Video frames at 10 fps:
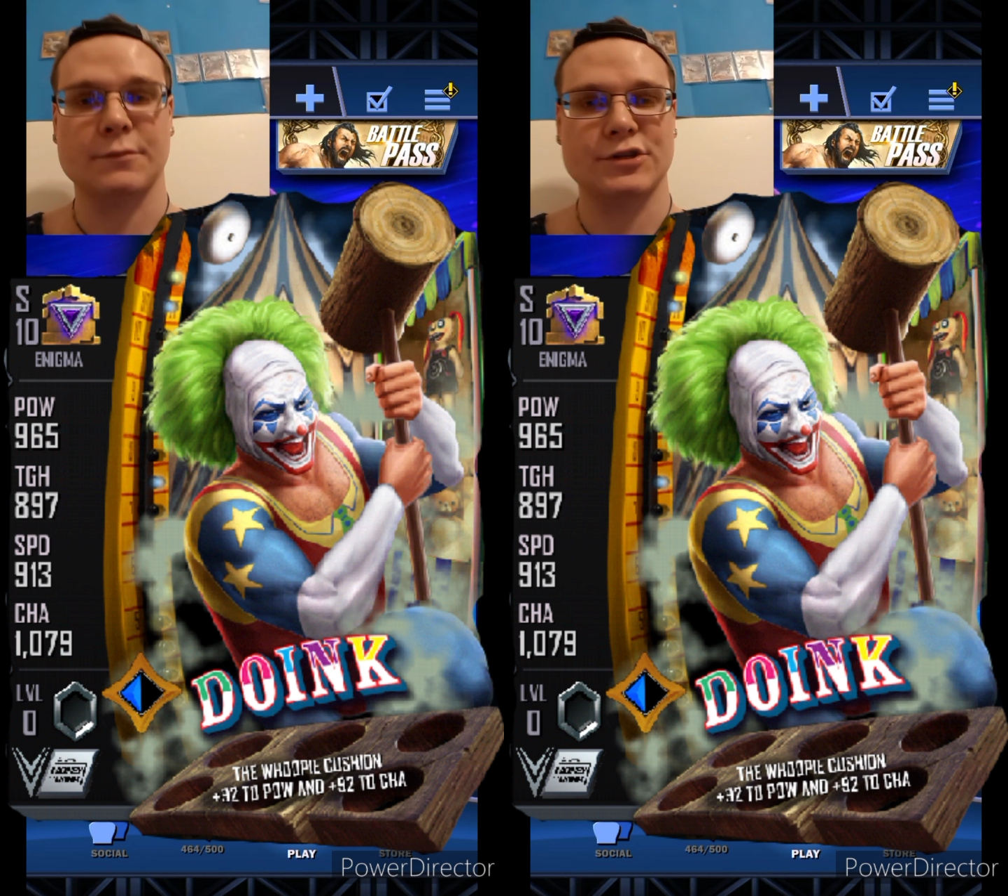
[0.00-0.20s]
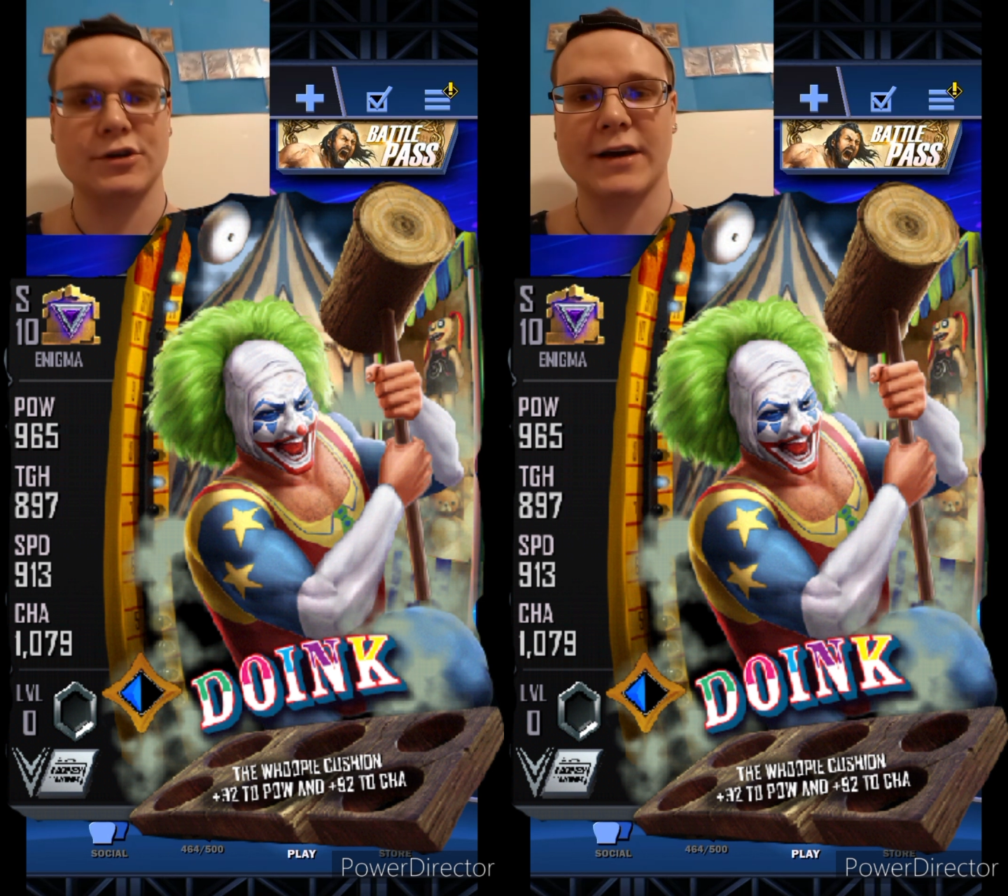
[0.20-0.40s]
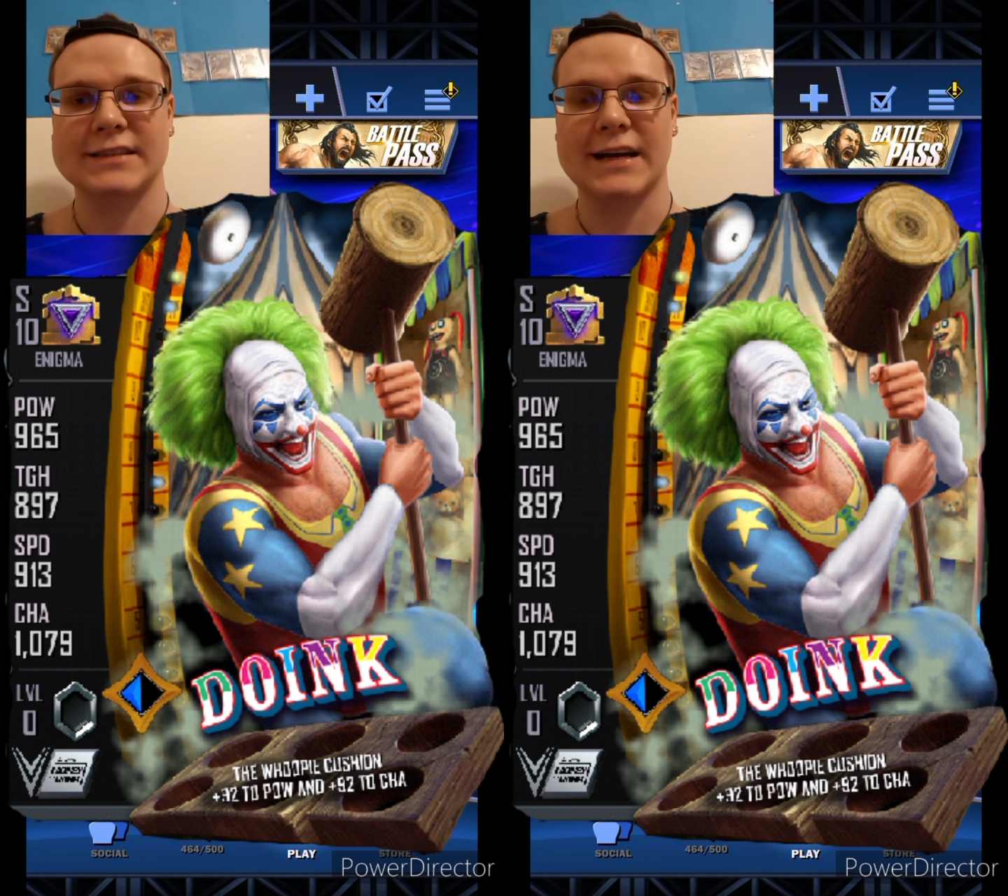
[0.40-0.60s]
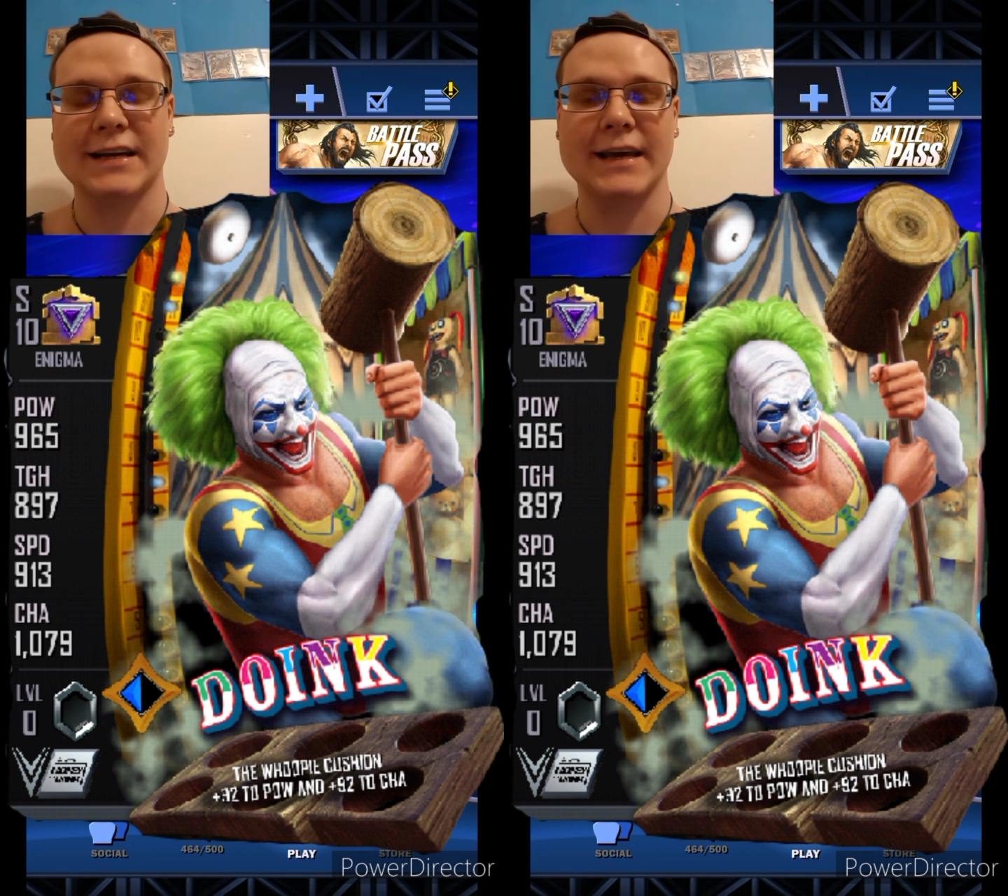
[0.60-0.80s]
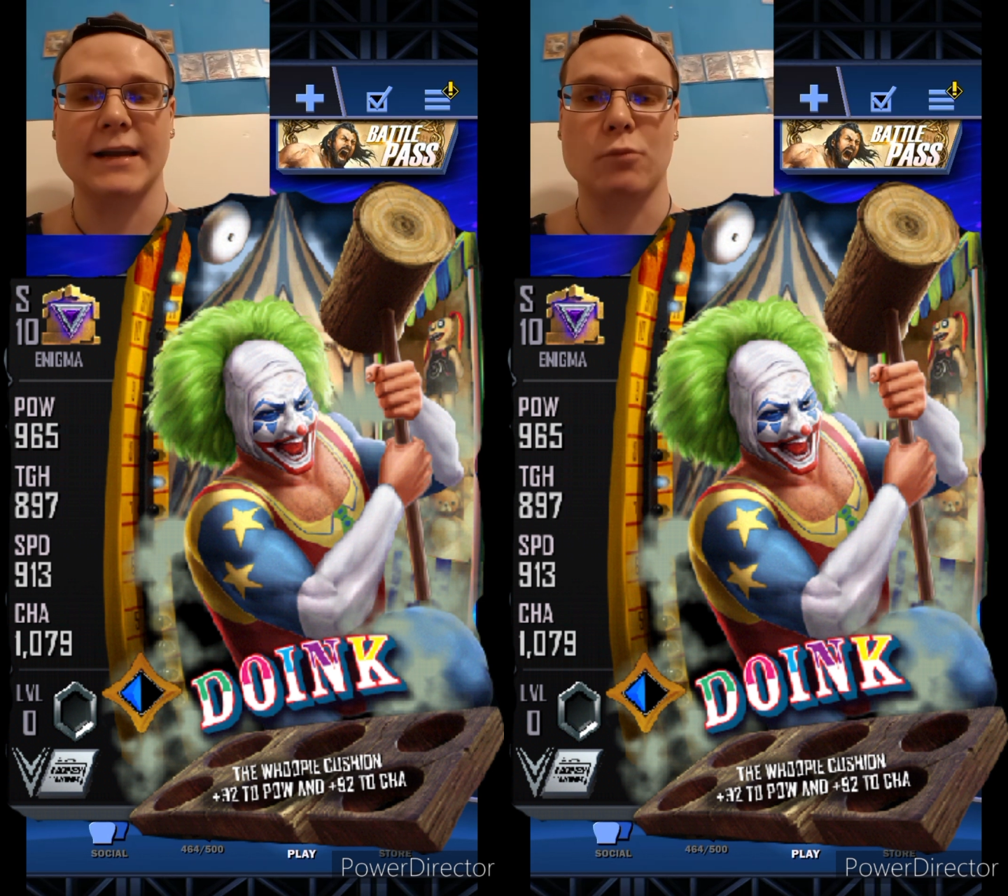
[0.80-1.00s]
I'm gonna show you guys how to
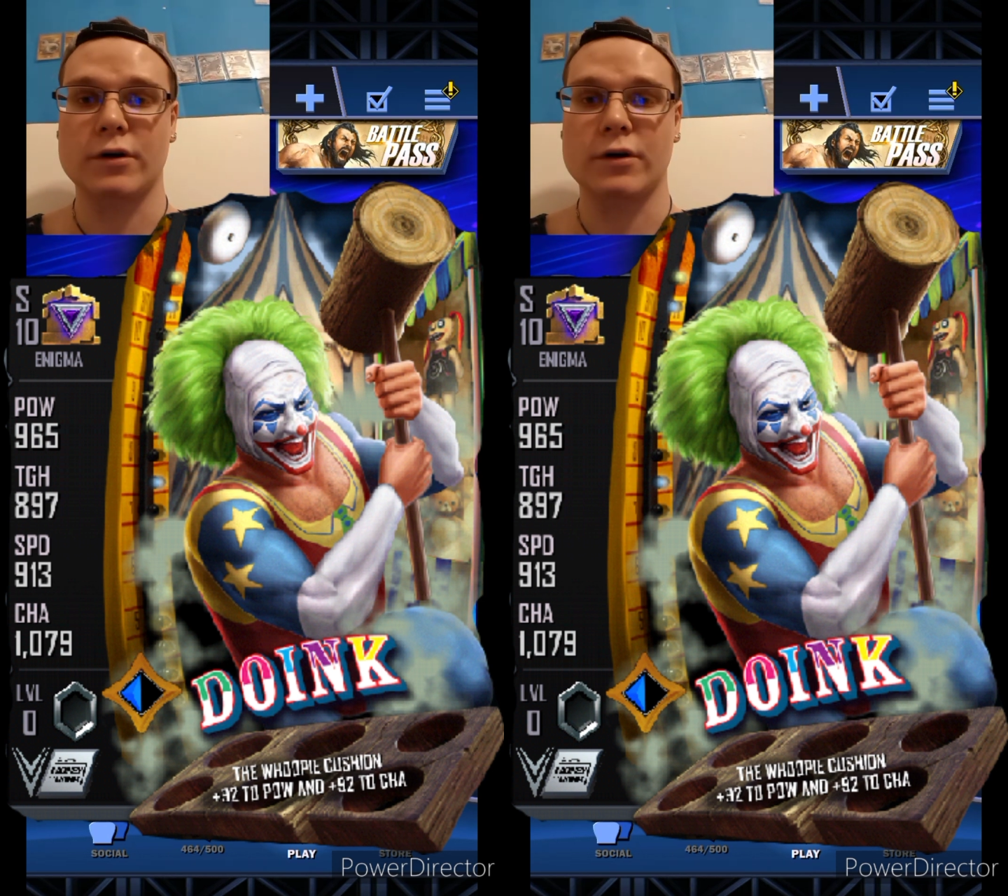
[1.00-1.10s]
get it more